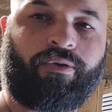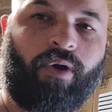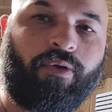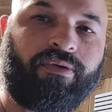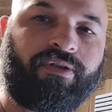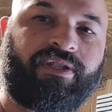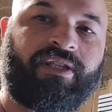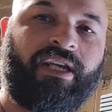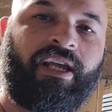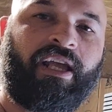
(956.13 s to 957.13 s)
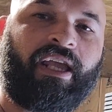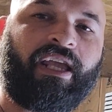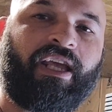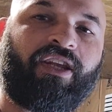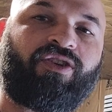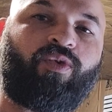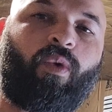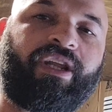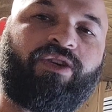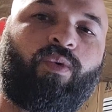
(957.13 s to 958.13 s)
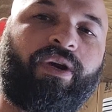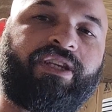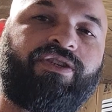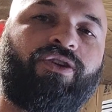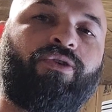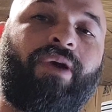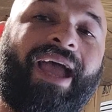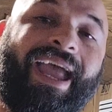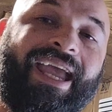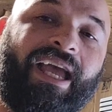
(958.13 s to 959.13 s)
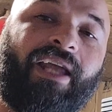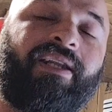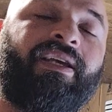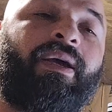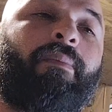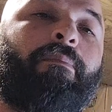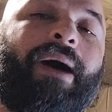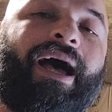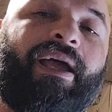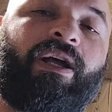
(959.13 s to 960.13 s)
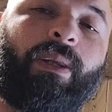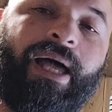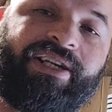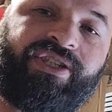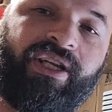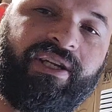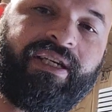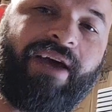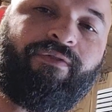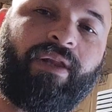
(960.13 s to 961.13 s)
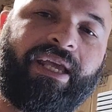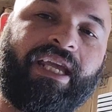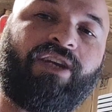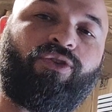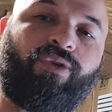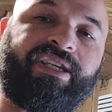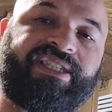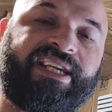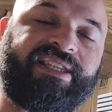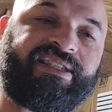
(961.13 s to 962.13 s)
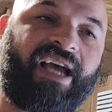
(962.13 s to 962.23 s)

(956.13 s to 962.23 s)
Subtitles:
on rodents in 2022, and my collection definitely increased in